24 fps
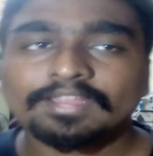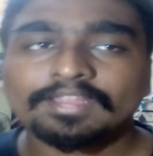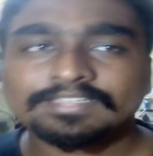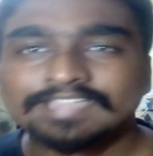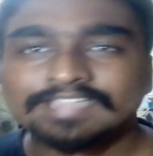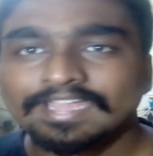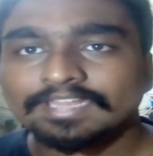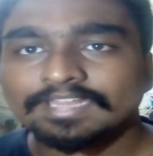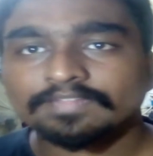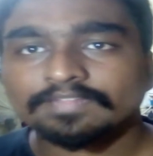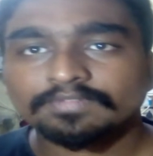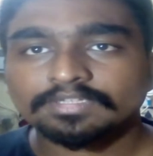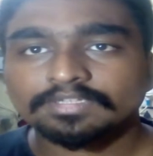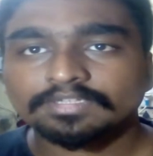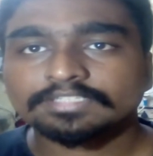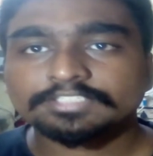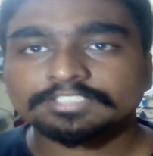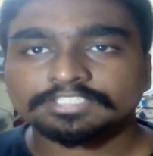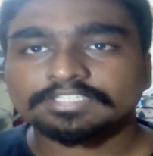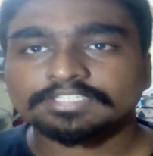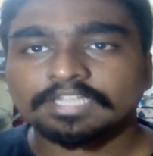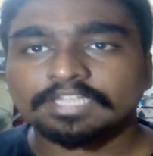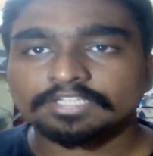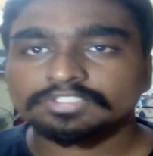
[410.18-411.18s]
Daredevil,
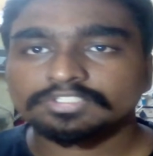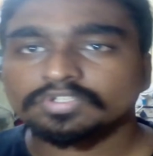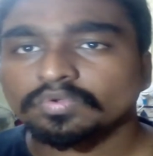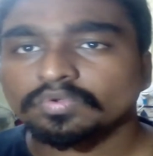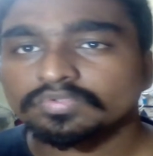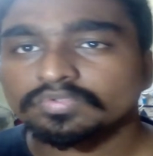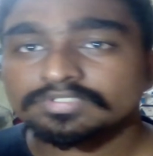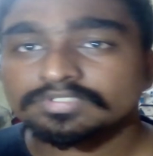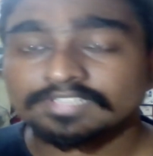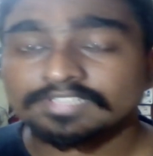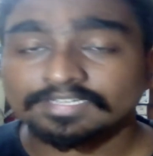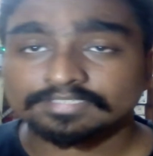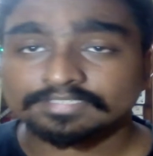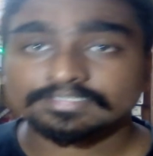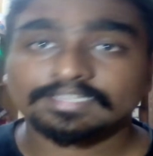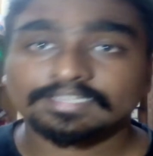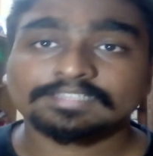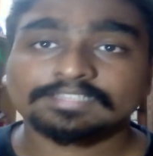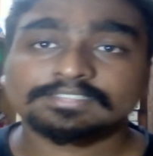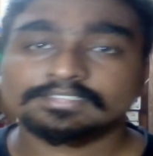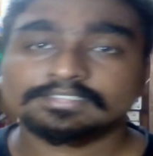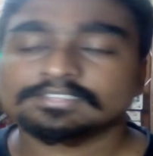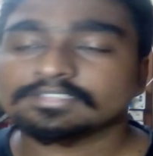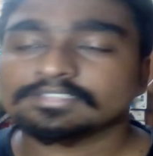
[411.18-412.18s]
Jessica Jones
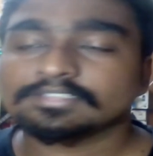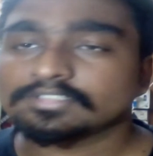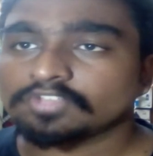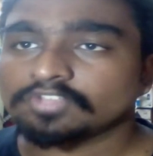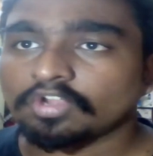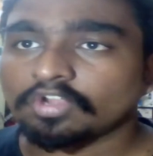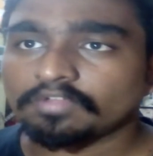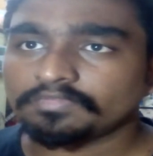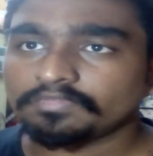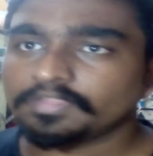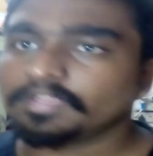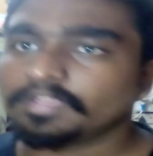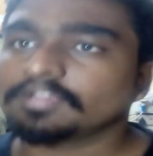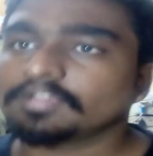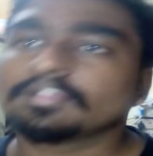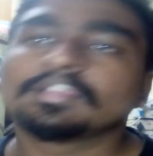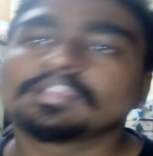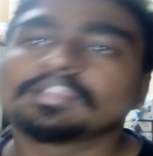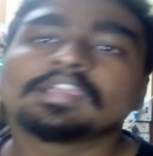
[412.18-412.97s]
success sort of thing?